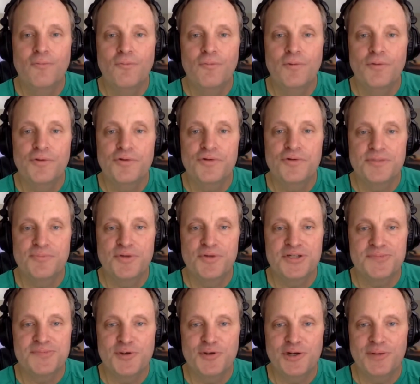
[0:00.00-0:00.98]
Well, there's some
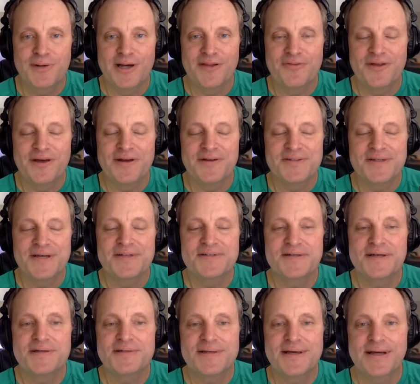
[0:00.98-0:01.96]
dispute about that. As I
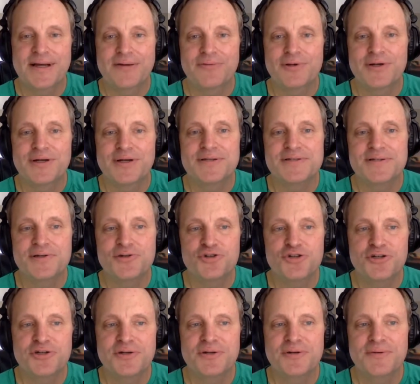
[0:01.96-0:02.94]
say, Zachariah
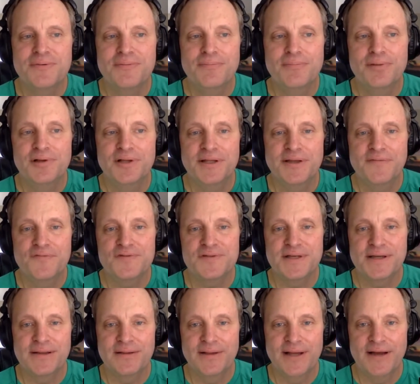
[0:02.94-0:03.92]
Sitchin believes
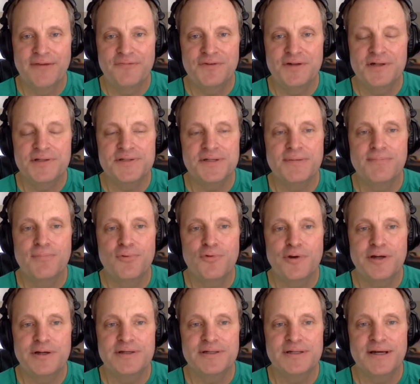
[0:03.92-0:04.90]
they left at some
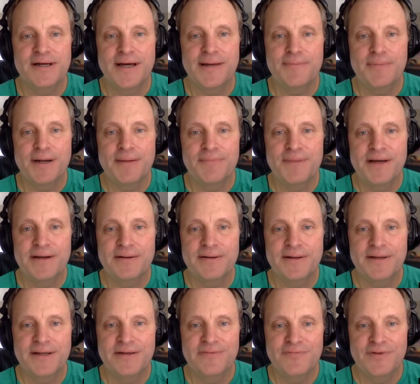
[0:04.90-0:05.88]
point in time. I'm
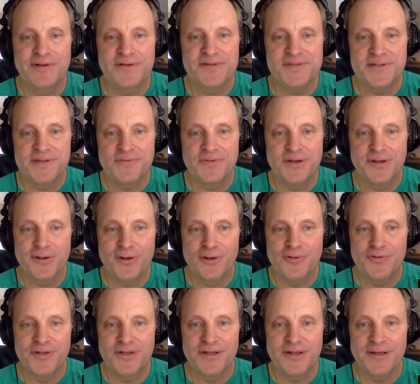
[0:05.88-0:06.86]
not convinced that they
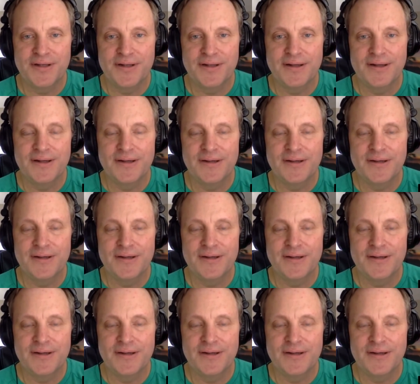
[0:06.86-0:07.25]
all did.